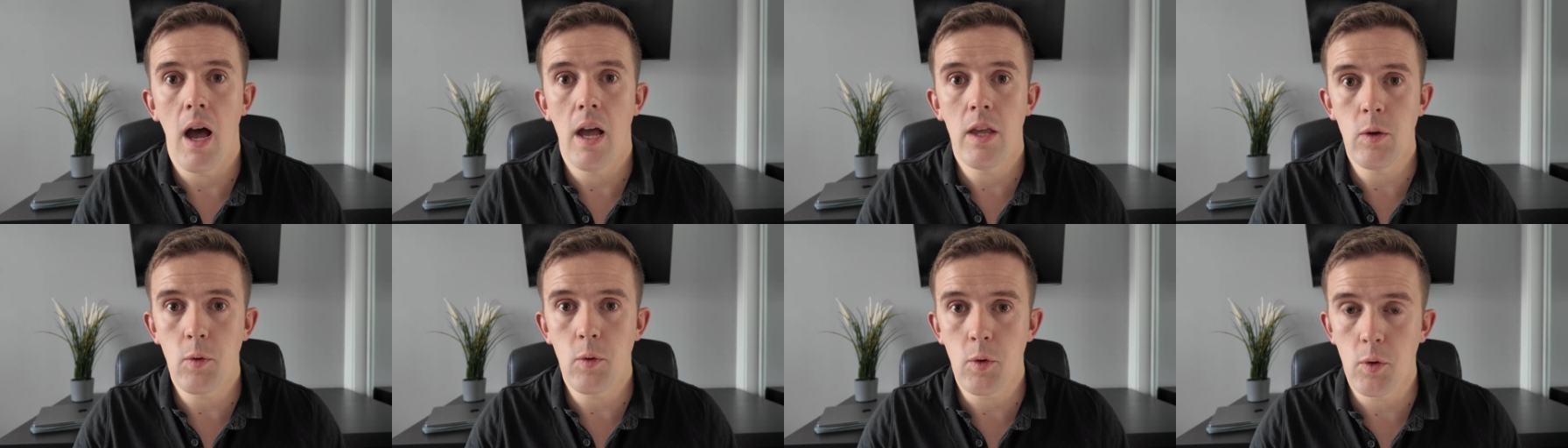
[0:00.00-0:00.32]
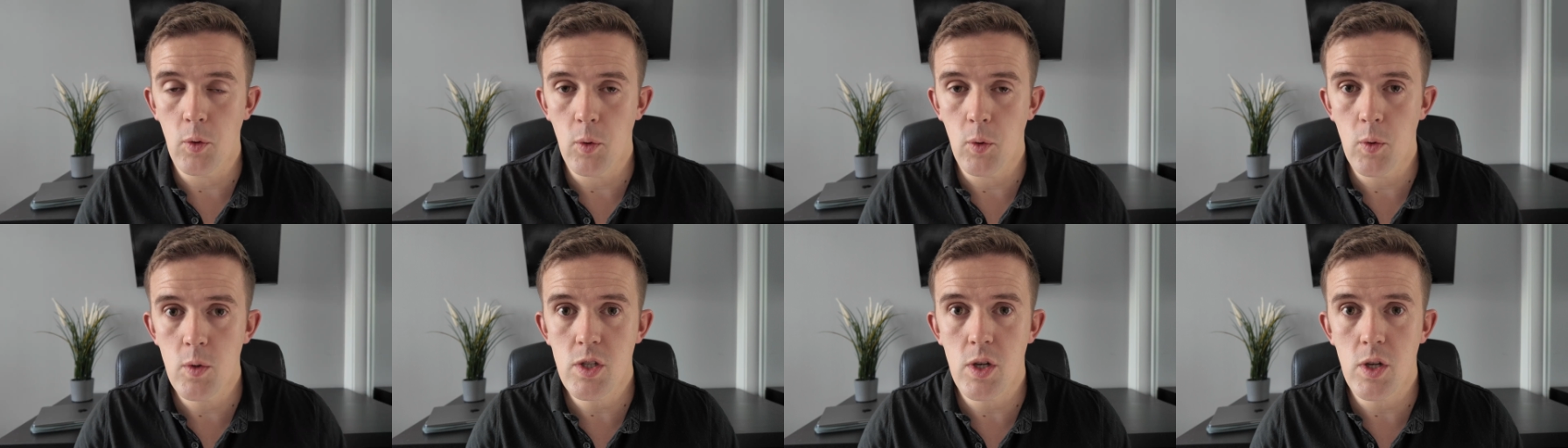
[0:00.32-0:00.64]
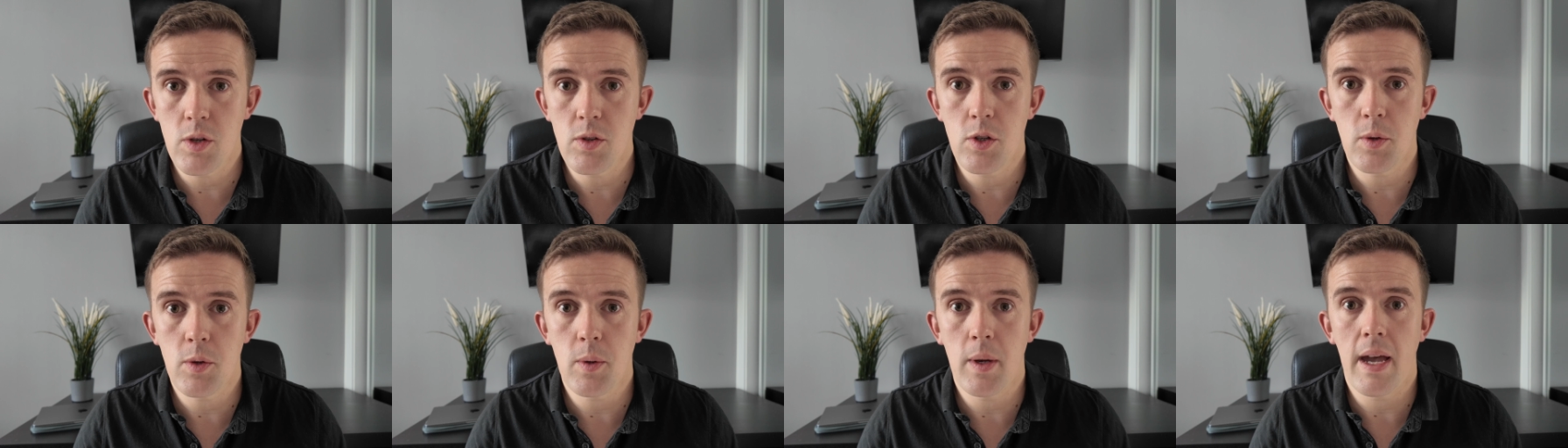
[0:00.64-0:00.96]
You can
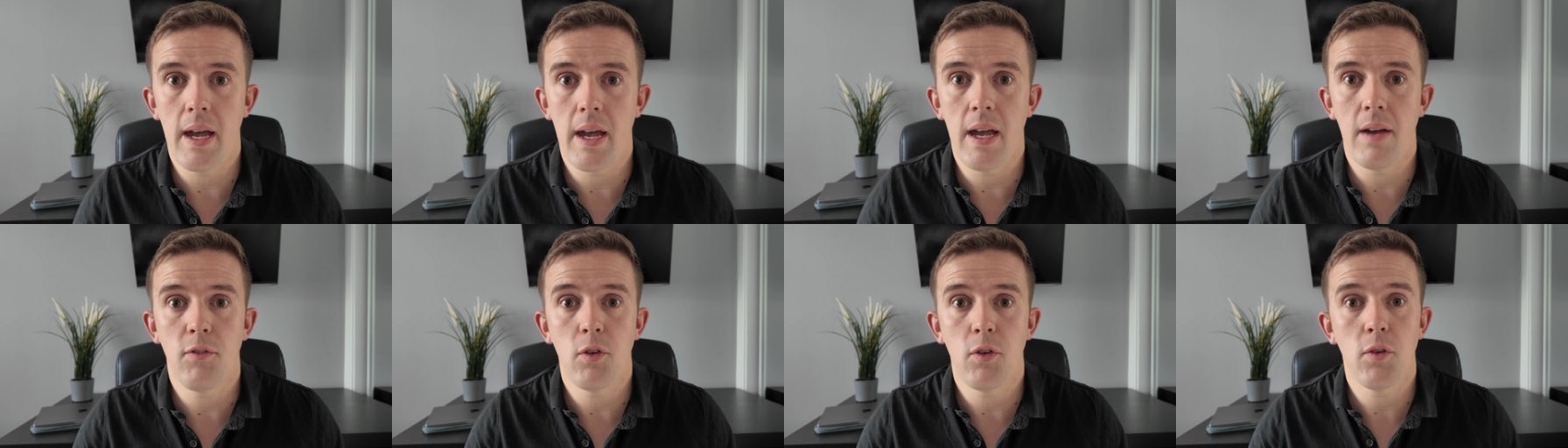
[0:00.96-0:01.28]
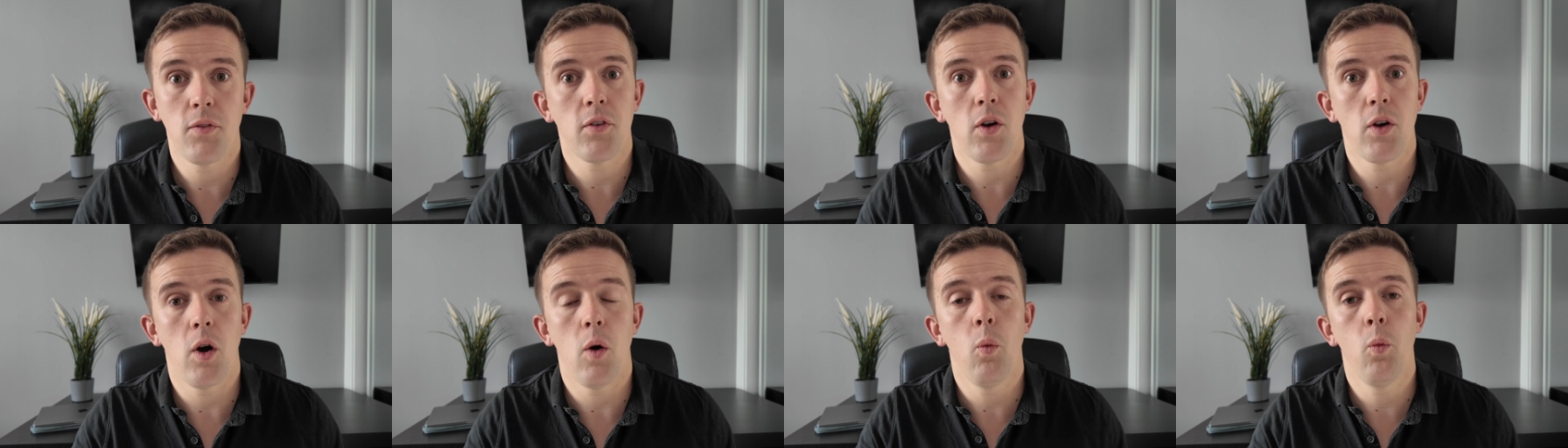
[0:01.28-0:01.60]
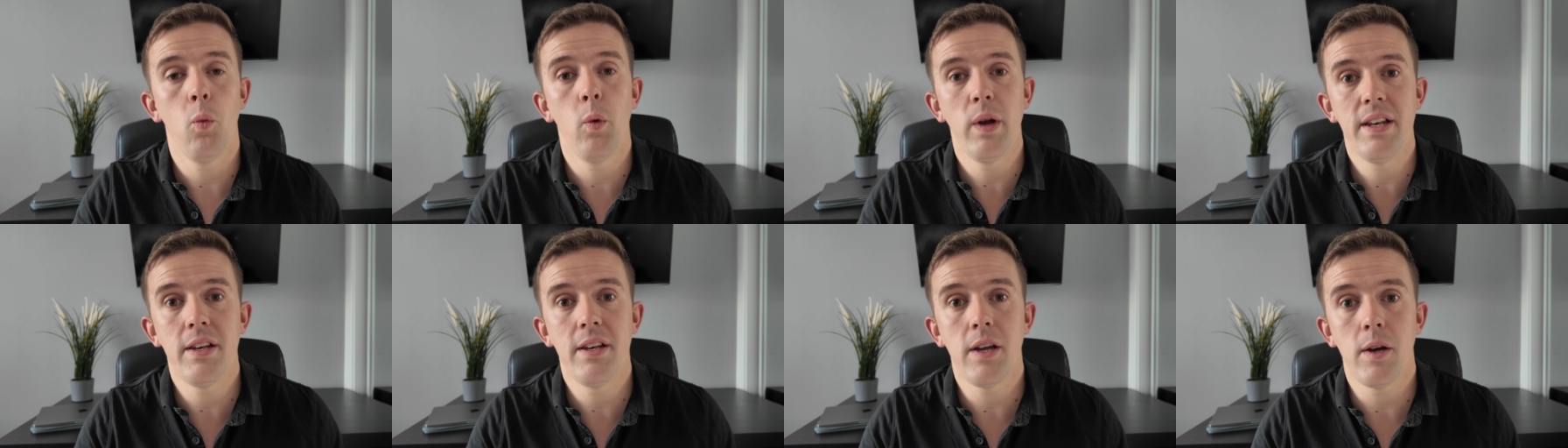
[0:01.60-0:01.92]
also do it if you've got
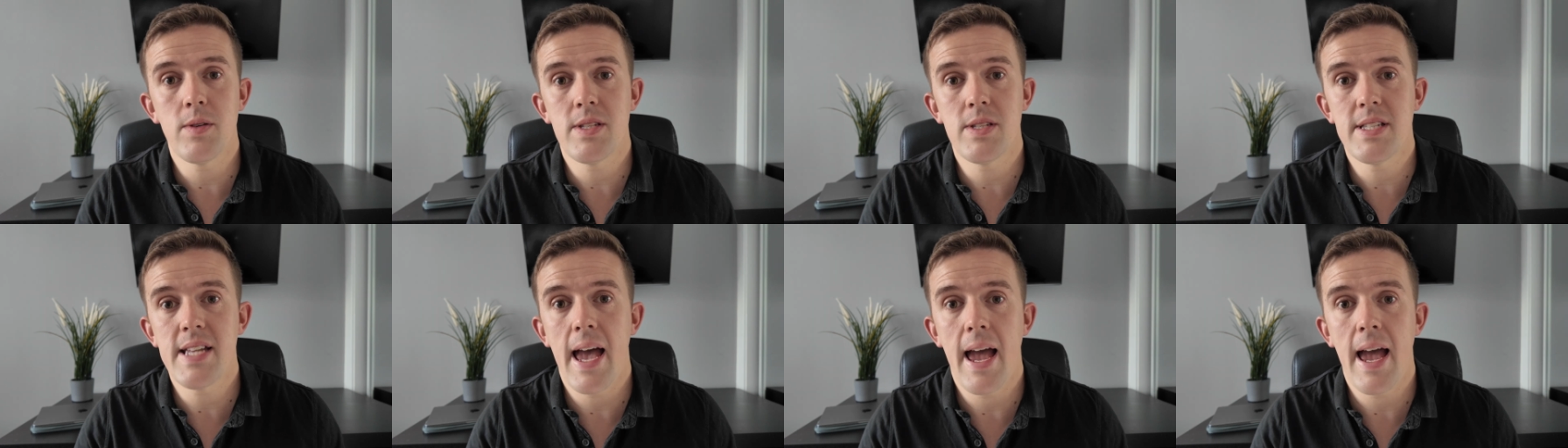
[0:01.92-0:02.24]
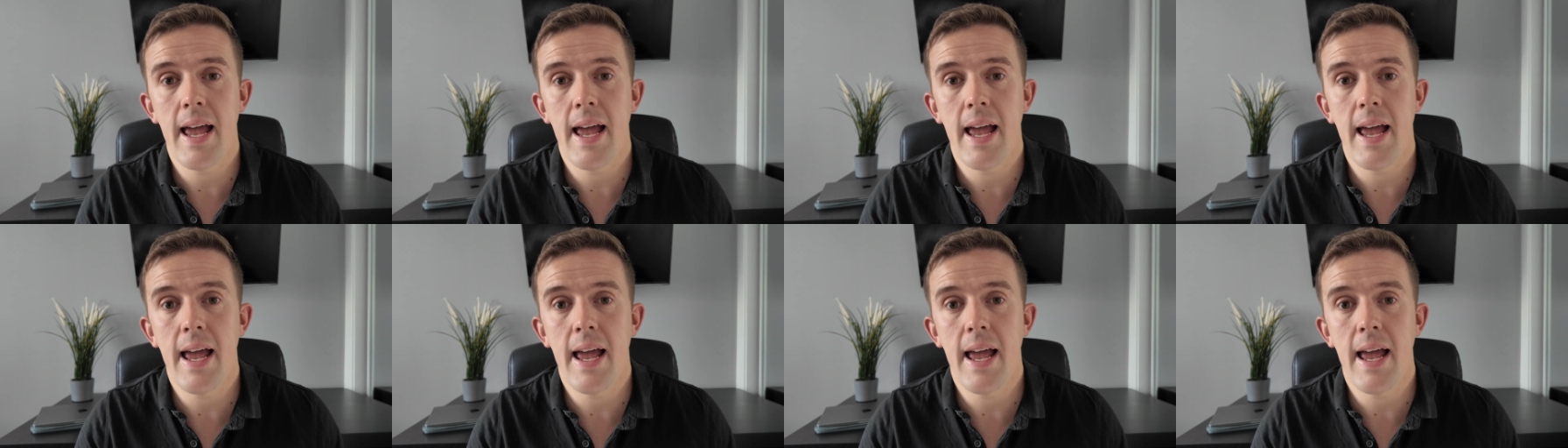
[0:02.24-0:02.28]
Windows